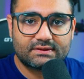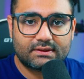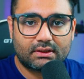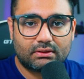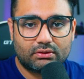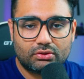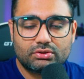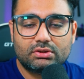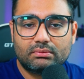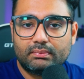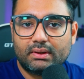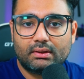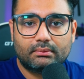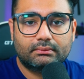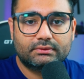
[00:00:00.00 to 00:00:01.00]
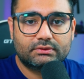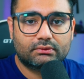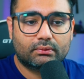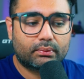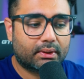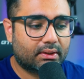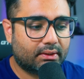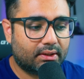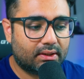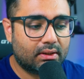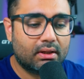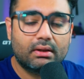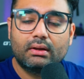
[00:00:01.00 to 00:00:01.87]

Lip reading: that you should be able to quickly